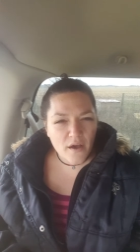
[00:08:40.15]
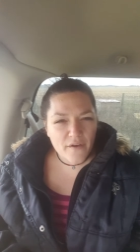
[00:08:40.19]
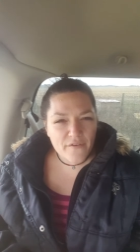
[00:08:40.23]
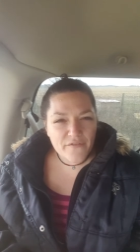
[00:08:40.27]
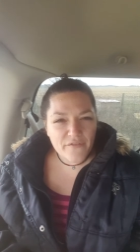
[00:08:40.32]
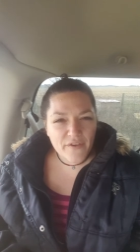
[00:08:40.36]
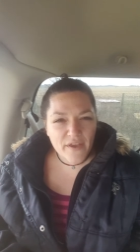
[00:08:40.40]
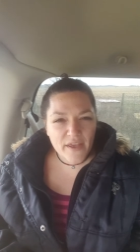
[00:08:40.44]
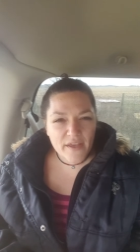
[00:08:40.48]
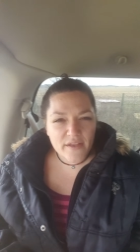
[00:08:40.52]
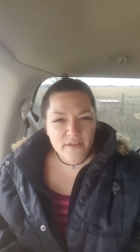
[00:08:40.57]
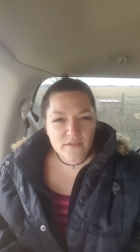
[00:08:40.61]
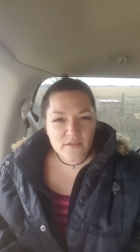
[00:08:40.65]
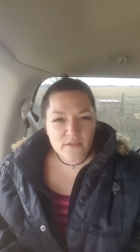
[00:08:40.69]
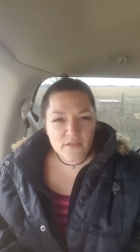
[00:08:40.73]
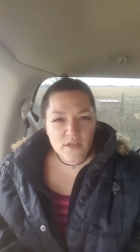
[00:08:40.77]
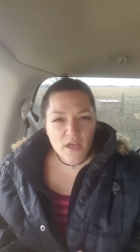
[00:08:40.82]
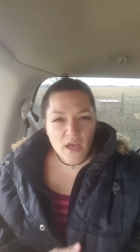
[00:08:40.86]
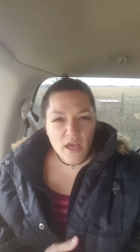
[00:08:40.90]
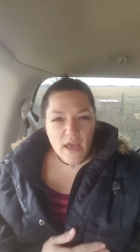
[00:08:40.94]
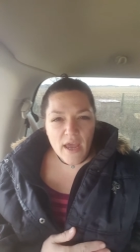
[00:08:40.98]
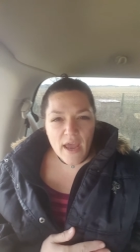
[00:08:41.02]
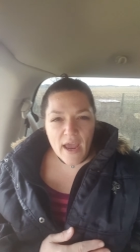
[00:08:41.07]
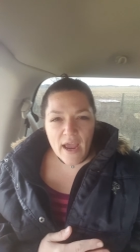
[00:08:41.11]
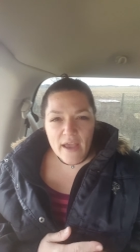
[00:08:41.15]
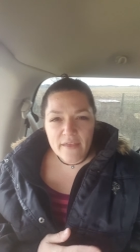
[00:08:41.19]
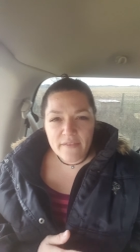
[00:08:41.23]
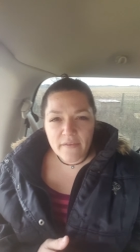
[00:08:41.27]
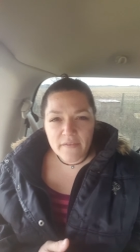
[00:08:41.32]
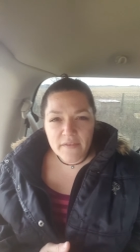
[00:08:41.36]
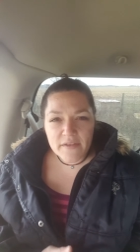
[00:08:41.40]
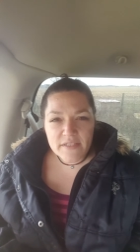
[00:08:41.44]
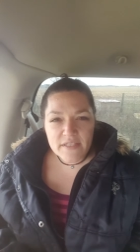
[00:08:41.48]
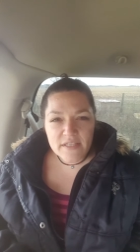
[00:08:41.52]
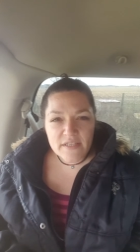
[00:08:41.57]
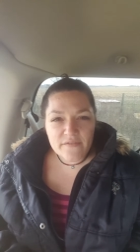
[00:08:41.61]
phase, and
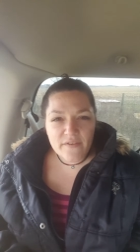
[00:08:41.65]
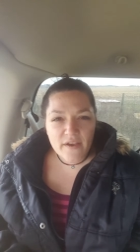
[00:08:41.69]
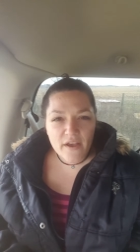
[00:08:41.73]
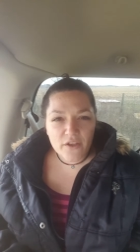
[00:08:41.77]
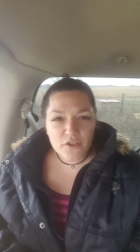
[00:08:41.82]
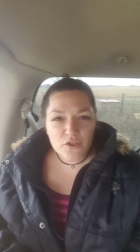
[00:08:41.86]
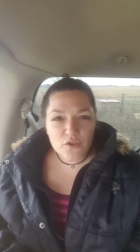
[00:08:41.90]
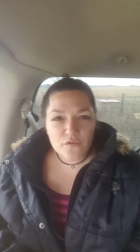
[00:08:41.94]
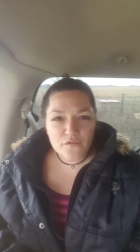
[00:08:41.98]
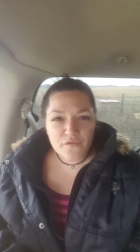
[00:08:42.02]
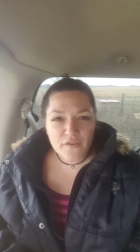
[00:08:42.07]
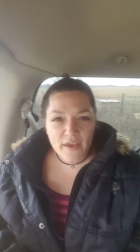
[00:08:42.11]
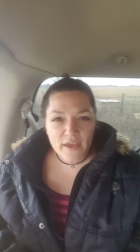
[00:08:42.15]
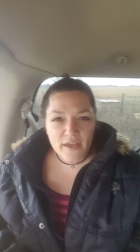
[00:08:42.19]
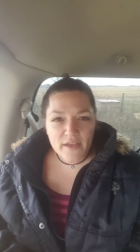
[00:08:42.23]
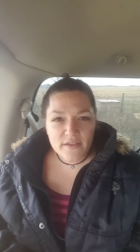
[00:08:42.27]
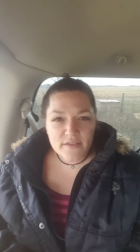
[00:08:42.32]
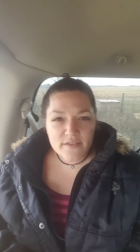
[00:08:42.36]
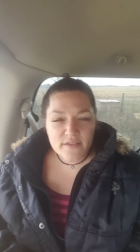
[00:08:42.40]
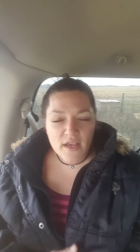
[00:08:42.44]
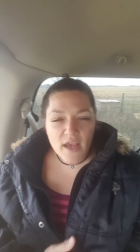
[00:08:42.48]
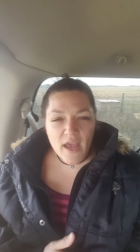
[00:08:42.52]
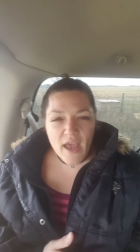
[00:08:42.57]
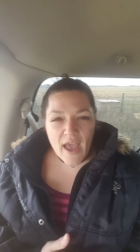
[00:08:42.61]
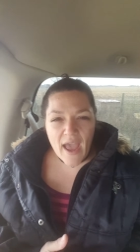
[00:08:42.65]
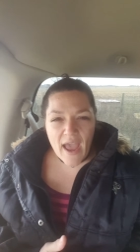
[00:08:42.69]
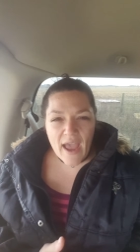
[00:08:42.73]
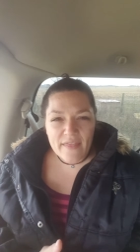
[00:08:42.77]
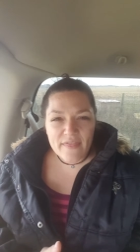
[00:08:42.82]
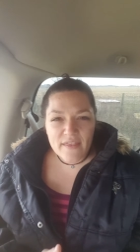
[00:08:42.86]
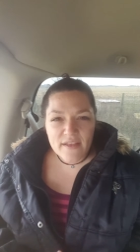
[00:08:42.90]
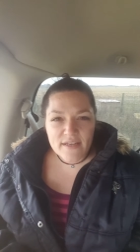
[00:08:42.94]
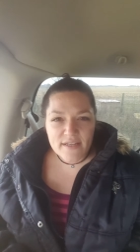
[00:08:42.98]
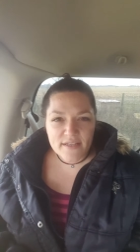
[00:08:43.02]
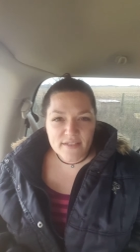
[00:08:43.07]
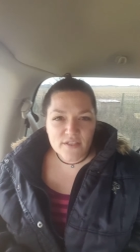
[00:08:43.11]
then the devalue phase,
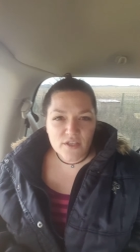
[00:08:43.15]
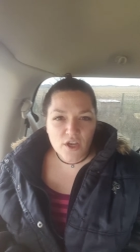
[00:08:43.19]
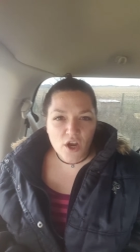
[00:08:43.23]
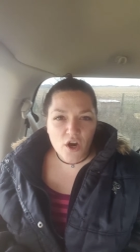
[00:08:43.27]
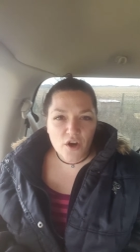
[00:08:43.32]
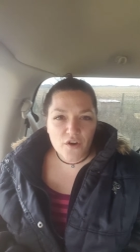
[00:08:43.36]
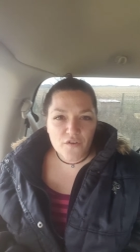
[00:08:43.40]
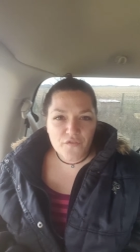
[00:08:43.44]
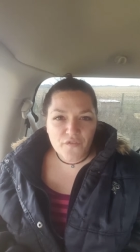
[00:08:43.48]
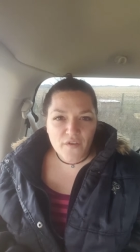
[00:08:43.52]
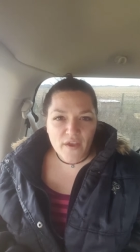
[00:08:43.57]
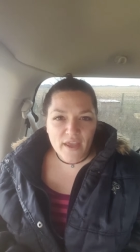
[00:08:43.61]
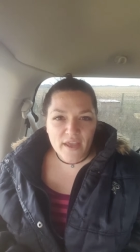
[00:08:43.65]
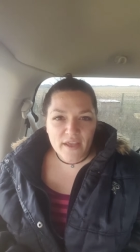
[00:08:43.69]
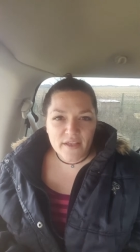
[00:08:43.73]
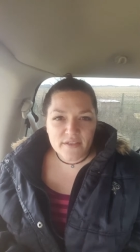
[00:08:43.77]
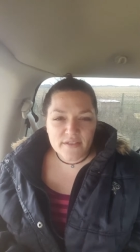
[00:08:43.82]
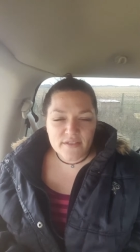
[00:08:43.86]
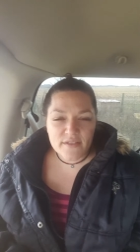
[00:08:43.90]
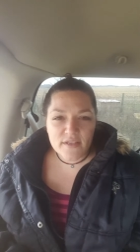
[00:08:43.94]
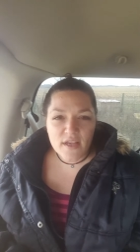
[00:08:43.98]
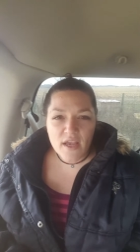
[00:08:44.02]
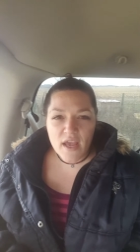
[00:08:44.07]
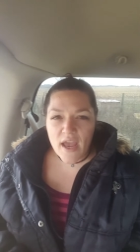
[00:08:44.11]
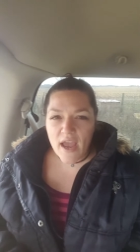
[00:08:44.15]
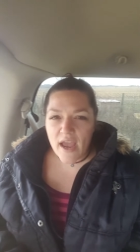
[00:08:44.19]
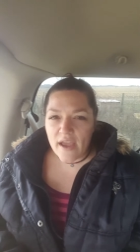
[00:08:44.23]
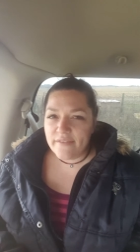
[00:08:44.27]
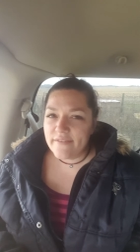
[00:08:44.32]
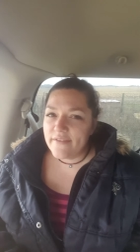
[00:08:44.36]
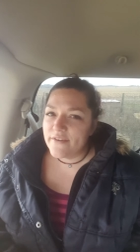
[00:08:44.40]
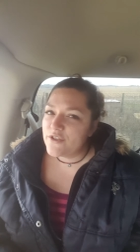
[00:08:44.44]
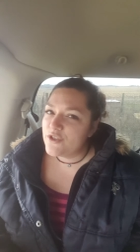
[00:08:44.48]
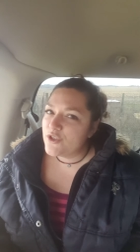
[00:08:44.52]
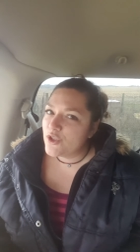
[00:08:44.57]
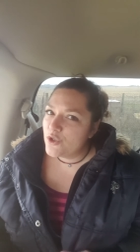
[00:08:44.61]
and the discard phase,
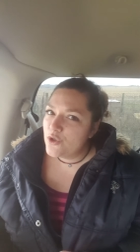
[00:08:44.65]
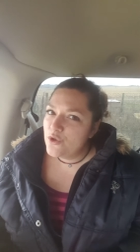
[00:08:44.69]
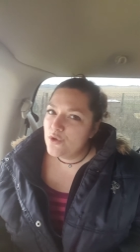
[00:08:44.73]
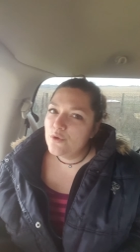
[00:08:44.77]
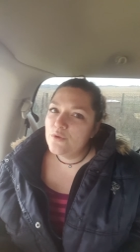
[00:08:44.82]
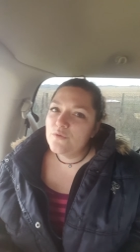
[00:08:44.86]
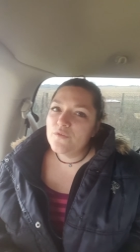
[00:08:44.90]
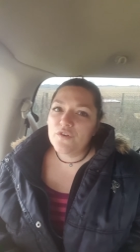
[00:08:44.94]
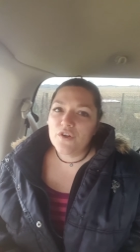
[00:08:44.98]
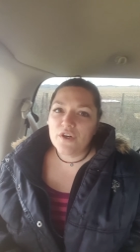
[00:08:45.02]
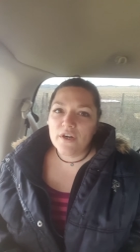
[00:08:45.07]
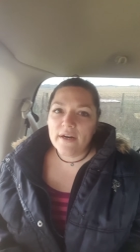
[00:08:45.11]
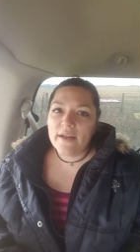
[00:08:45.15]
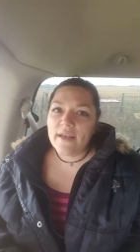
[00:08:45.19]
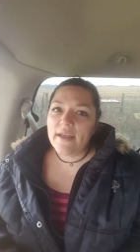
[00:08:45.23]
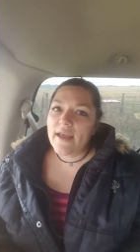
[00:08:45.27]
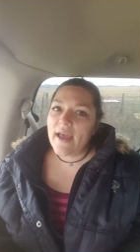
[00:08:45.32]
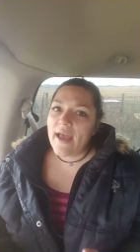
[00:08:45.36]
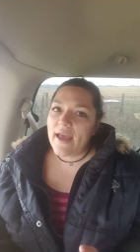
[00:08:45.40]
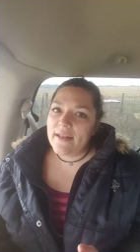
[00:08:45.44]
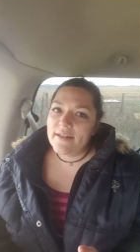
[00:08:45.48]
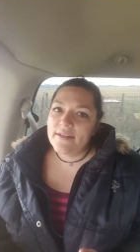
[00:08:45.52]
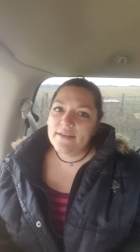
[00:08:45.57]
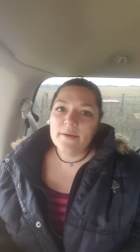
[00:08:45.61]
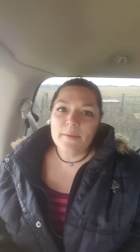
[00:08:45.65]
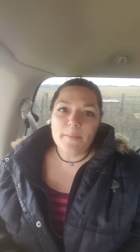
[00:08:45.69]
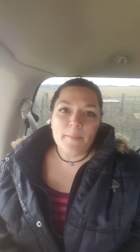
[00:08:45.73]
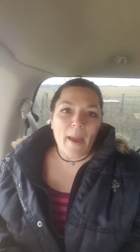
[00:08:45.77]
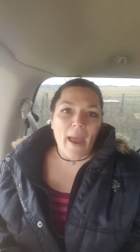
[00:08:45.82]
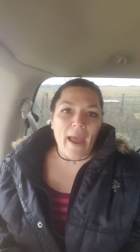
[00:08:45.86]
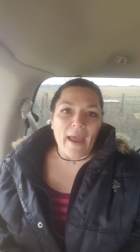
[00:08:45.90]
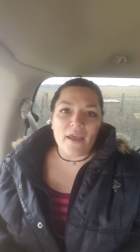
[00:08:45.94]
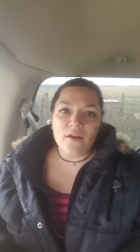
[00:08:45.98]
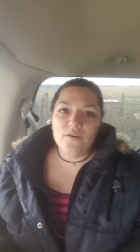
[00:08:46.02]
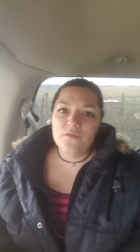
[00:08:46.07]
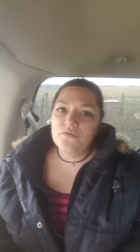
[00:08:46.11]
and there's the hoovering and the
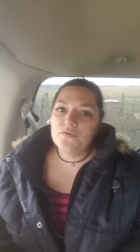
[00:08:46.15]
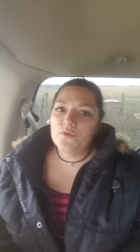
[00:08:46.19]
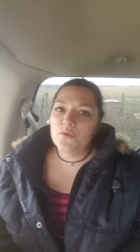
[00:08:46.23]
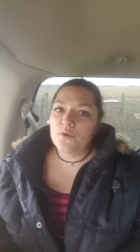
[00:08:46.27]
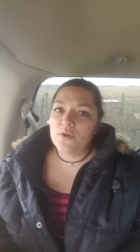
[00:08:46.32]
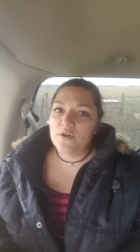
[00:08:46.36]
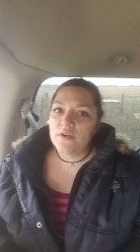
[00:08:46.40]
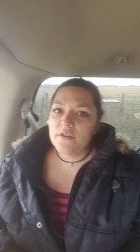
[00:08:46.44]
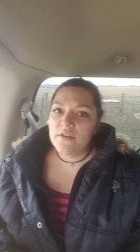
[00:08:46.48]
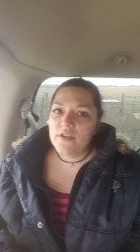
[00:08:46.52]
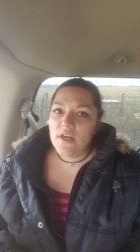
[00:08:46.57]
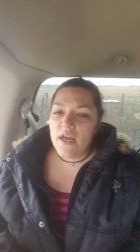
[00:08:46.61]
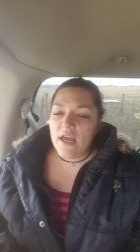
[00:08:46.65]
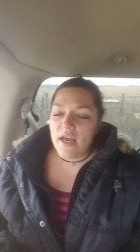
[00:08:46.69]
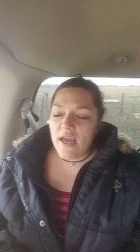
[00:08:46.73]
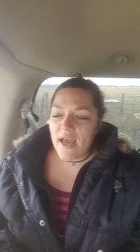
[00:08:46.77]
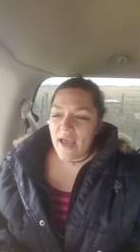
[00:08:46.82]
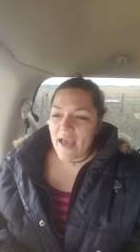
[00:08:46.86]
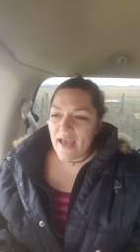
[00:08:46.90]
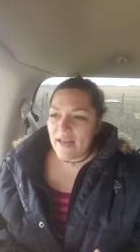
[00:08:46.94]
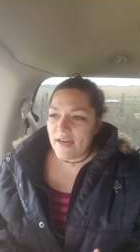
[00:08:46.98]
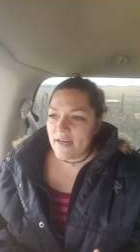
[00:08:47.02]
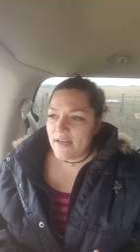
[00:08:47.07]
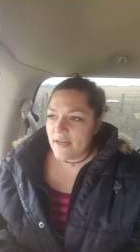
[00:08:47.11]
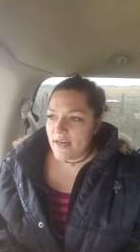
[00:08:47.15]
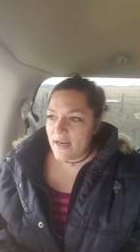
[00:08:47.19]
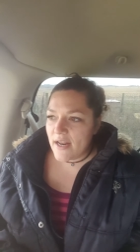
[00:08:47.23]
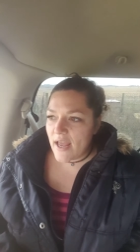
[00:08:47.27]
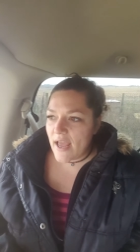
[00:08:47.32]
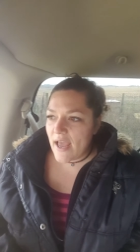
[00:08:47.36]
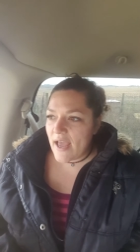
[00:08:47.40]
back and forth, and